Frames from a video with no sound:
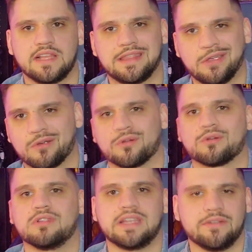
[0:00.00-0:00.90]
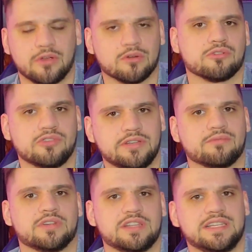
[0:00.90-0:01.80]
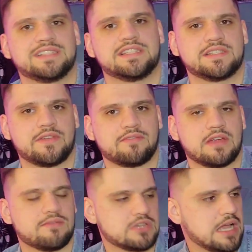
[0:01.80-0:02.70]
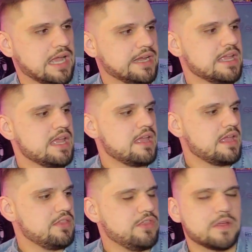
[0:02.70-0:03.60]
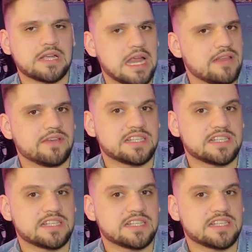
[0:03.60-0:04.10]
like the early releases of Ever After High, they're kind of